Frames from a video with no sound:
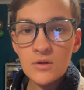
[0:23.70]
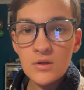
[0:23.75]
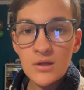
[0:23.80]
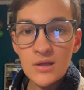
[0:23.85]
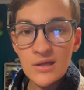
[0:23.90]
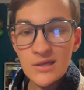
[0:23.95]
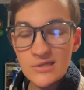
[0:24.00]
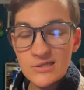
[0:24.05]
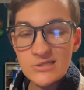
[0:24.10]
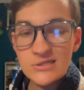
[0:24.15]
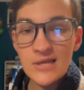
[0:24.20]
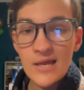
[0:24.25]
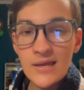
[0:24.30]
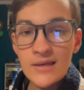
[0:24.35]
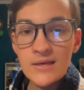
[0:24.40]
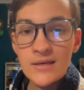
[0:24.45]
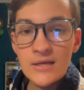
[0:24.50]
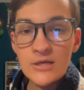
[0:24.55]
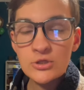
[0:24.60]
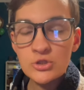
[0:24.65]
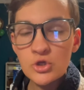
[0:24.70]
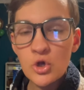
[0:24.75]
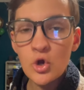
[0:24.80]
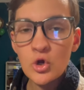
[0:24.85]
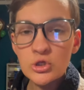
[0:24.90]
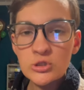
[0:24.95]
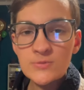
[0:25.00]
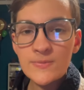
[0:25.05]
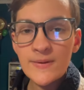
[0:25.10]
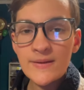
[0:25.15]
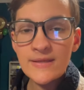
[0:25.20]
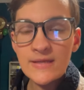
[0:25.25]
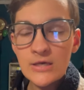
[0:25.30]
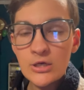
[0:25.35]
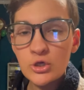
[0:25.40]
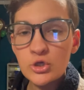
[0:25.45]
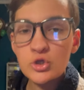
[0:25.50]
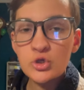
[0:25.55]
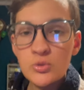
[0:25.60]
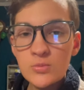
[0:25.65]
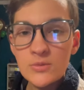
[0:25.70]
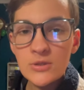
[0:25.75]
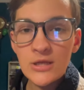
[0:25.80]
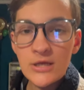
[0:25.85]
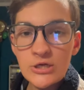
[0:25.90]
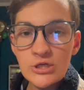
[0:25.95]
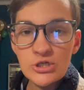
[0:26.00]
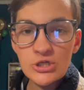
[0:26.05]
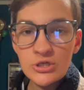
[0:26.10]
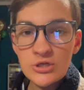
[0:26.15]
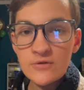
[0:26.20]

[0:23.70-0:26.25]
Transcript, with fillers: Instead, it's caused by the accumulation